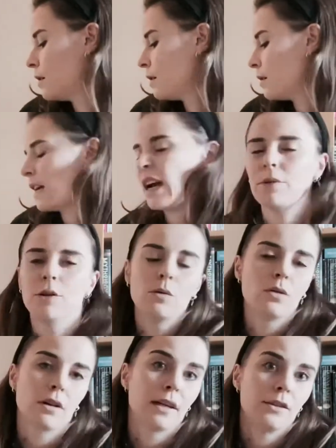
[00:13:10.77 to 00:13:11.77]
how you
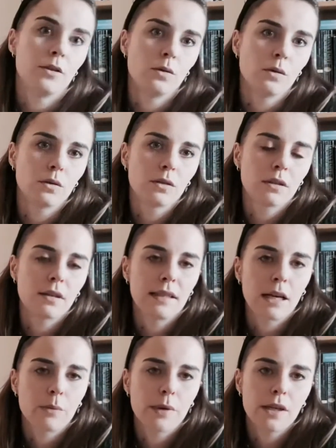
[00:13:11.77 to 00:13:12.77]
organise yours, because that
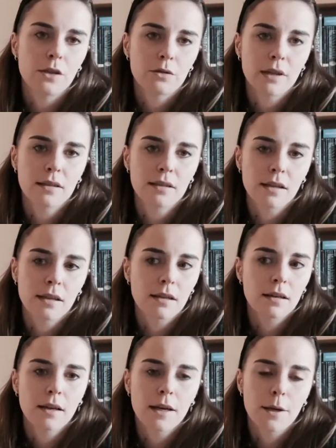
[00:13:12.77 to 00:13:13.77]
would be interesting.
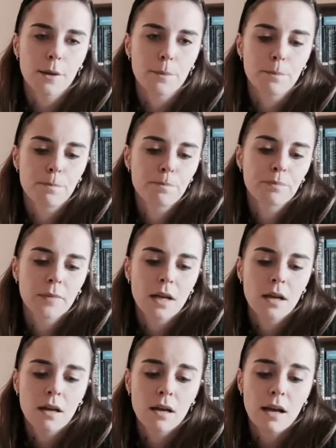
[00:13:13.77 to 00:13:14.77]

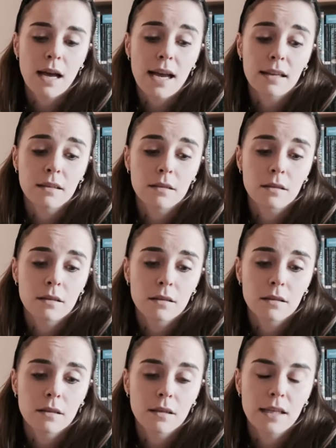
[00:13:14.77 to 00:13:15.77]
And
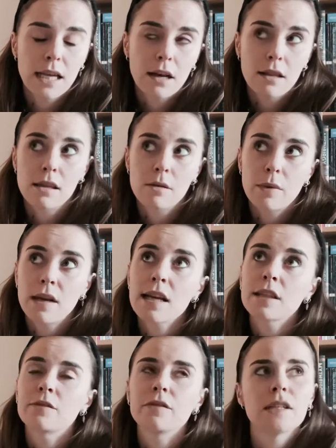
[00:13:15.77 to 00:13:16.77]
yeah, I think my
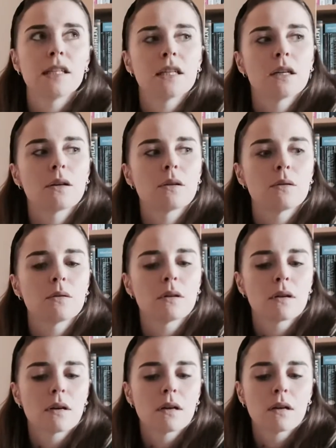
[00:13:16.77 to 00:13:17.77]
next video
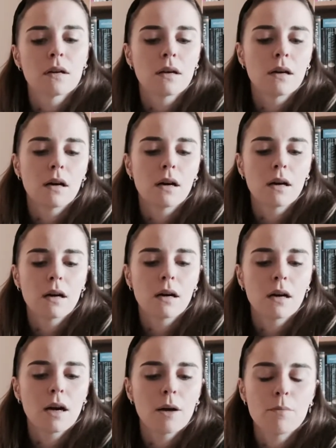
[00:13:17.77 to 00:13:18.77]

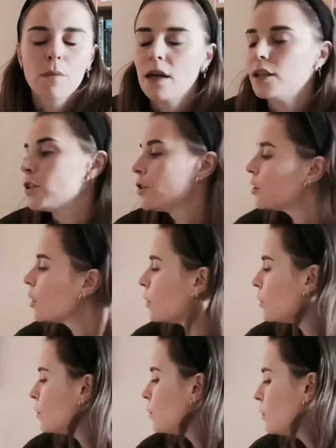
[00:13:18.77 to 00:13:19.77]
I might
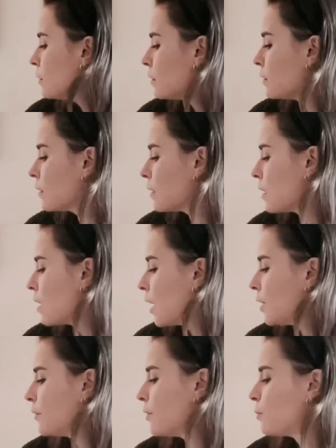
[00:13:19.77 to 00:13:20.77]
show
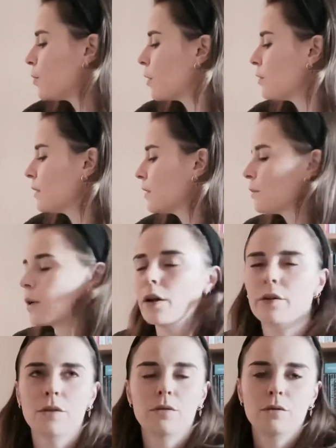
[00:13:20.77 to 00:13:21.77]
kind of the process I'm
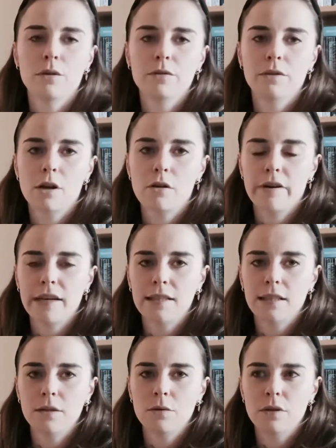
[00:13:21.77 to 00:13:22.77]
going through for
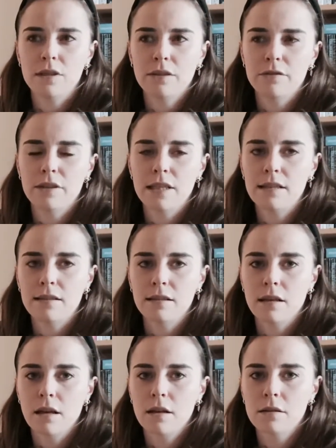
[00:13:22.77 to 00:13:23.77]
creating all the different
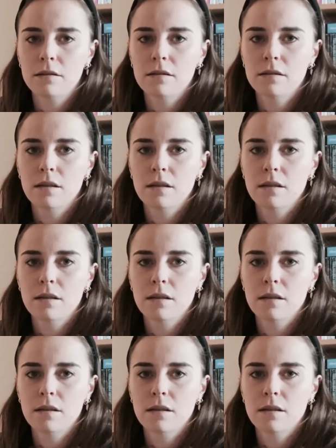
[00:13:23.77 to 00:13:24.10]
inserts